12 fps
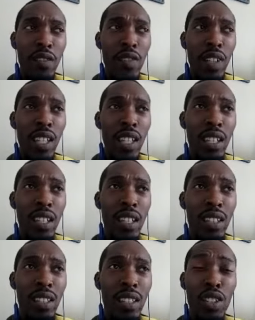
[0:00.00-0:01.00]
a
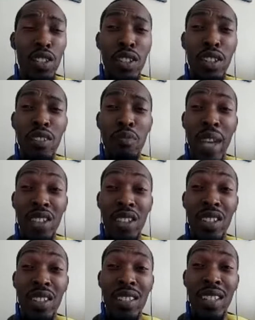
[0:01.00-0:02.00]
collision of
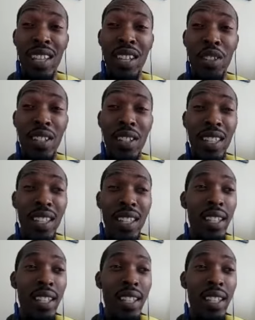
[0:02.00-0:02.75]
passions, I guess you could say.